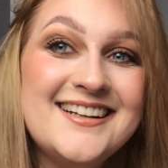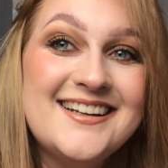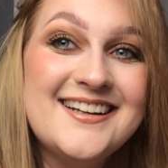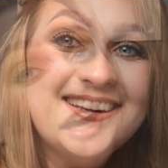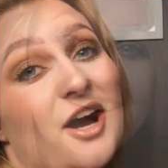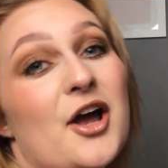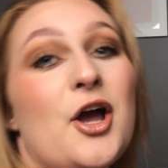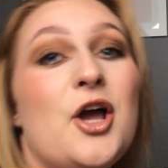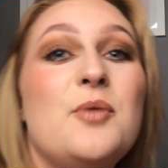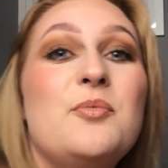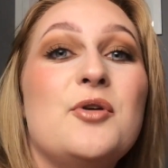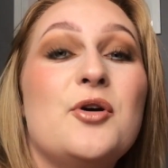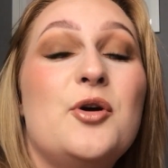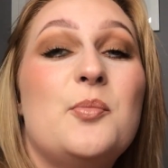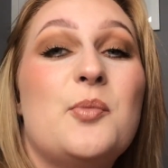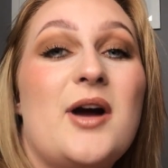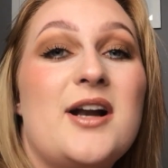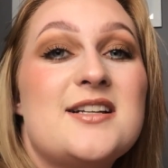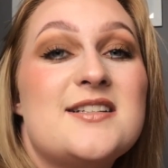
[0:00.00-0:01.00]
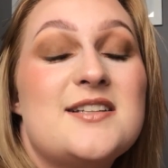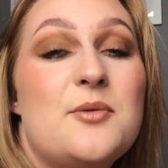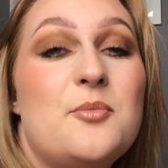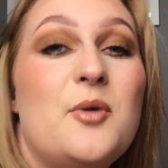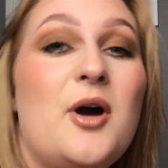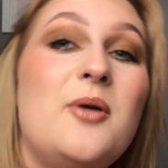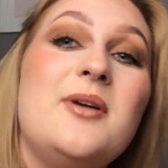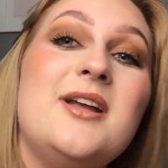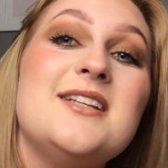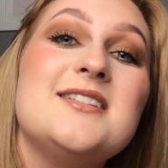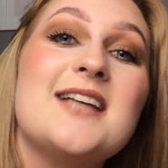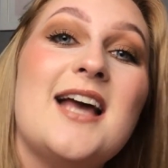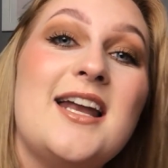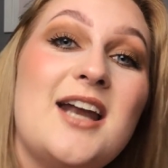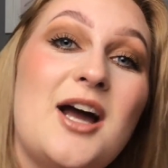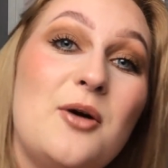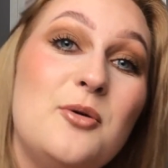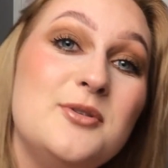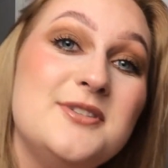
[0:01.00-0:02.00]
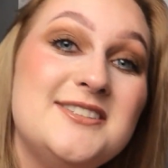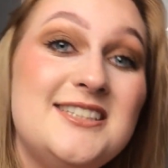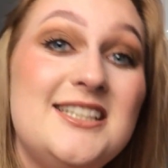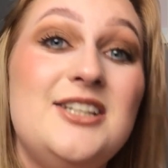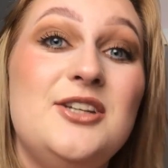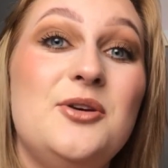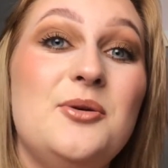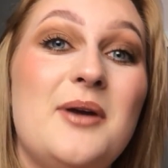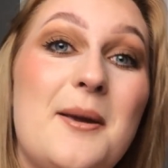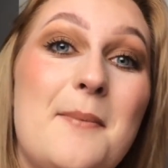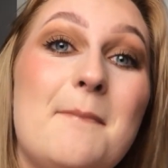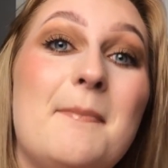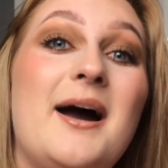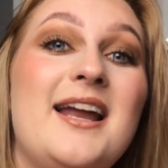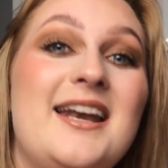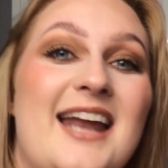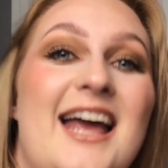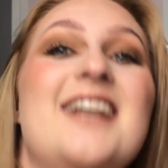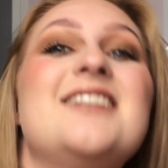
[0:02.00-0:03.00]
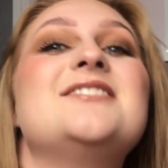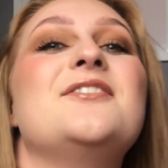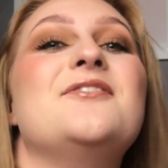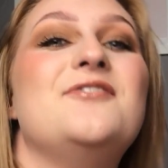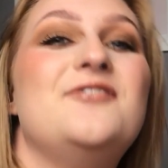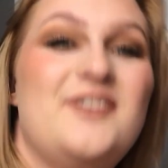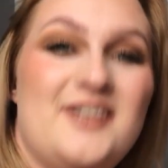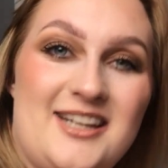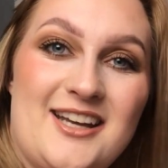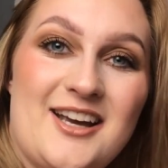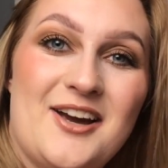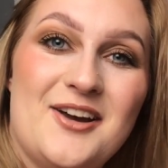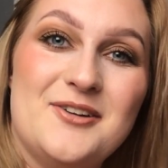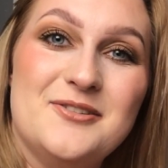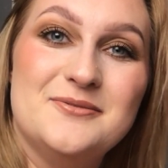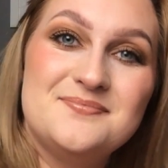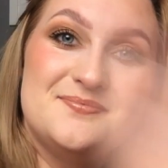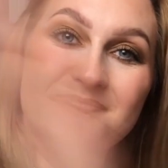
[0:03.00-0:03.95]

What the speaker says: I hope you're all practicing wellness, and I will see you in my next video.